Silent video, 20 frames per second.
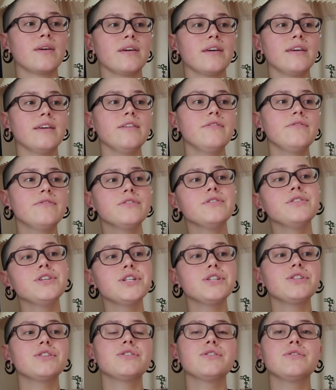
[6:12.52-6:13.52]
if you
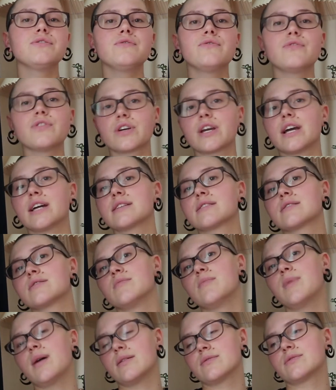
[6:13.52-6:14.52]
need to forget
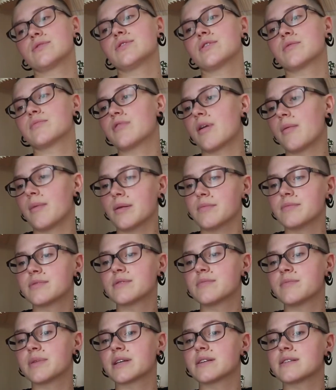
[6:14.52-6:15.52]
about your
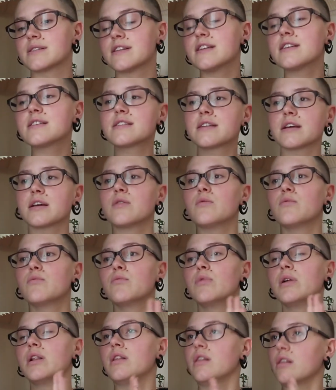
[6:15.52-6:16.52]
problems, because this thing
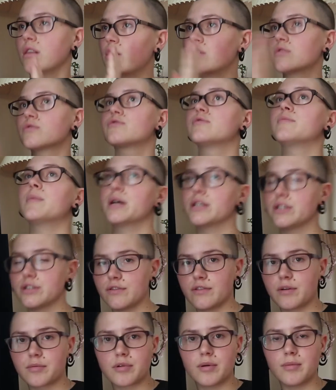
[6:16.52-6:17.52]
will not remind you
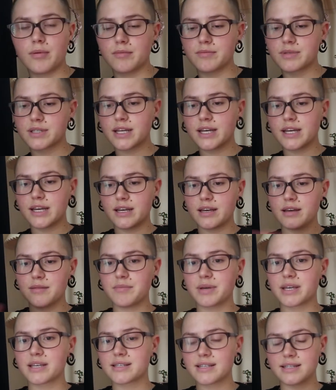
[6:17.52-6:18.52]
of your problems
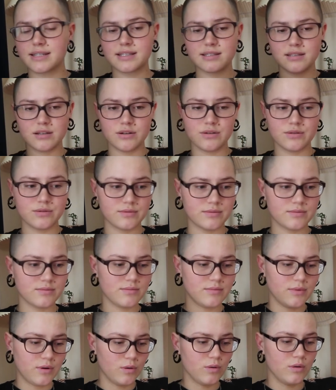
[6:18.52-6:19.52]
because it's so
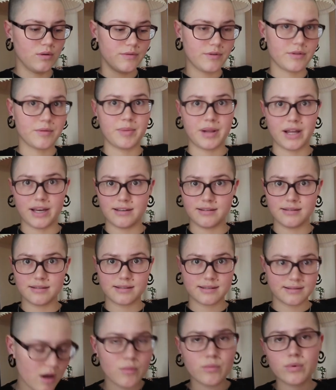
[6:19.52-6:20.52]
all over the place.